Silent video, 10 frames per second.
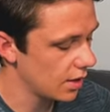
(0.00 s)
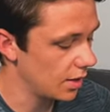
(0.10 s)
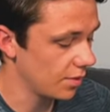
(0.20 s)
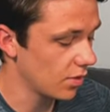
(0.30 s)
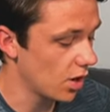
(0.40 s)
And
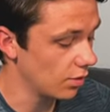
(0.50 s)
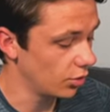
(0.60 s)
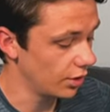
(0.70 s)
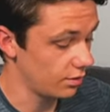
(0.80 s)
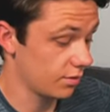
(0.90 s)
then we've got our
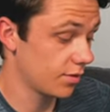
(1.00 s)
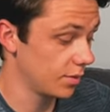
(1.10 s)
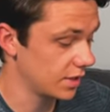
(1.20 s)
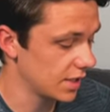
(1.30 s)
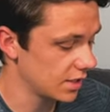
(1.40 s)
run
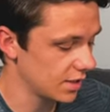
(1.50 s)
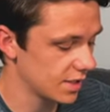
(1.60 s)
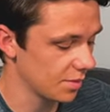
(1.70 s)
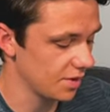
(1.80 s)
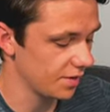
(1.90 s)
from the centre
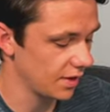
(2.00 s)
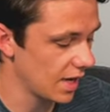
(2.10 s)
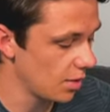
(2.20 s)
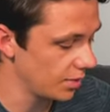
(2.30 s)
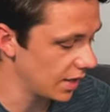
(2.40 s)
attack midfielder
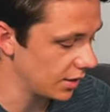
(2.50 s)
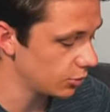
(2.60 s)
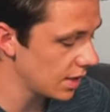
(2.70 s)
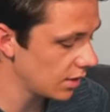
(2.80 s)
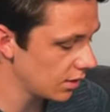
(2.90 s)
helping out
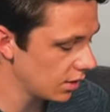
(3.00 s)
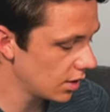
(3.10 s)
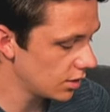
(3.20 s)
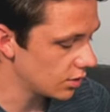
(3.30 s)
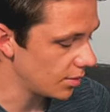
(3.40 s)
as well.
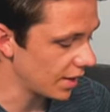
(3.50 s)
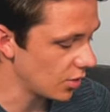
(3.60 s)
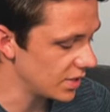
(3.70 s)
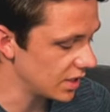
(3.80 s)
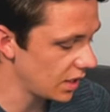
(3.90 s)
So they might
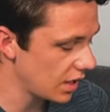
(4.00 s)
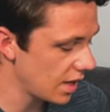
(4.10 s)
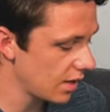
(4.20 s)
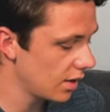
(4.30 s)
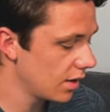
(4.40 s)
come into
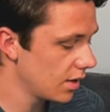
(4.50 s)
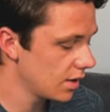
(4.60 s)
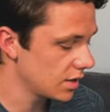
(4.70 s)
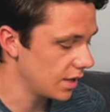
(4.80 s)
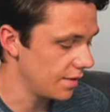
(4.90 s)
here
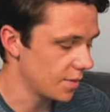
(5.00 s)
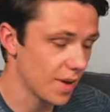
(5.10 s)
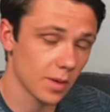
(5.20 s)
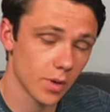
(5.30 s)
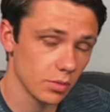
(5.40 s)
to leave the
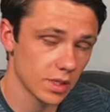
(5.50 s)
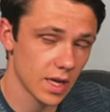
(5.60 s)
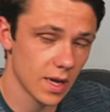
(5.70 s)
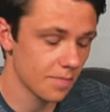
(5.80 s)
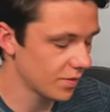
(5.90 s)
back post
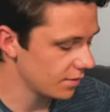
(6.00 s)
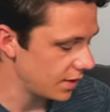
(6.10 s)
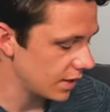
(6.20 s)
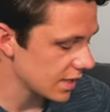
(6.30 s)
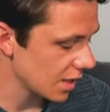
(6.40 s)
there for
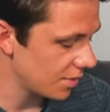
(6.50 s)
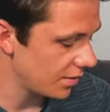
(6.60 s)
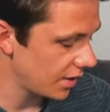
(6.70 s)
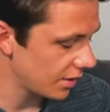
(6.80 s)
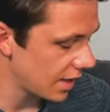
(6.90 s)
the attack
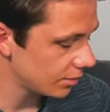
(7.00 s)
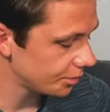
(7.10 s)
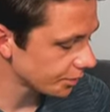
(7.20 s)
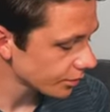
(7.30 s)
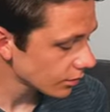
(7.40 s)
midfielder,
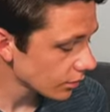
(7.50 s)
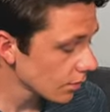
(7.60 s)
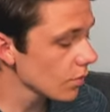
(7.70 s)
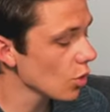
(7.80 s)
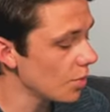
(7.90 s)

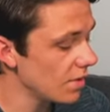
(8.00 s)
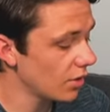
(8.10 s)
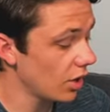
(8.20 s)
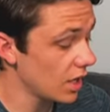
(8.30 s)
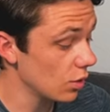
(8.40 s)

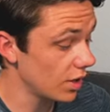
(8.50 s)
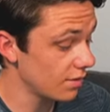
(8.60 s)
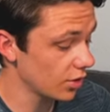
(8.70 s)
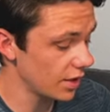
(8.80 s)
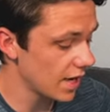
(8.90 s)
or
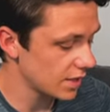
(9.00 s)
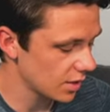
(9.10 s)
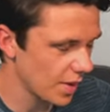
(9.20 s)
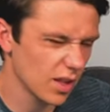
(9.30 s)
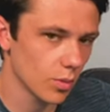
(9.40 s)
even on the edge,
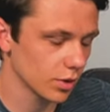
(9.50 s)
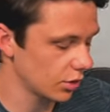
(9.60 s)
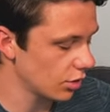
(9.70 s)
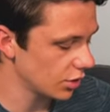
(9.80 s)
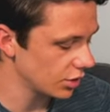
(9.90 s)
depending on what
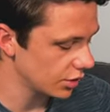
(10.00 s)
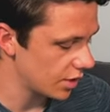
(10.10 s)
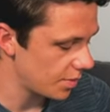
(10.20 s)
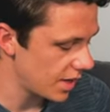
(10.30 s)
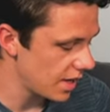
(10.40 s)
the cross is
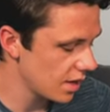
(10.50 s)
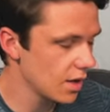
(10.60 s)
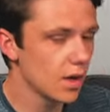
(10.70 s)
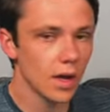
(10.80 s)
going to be.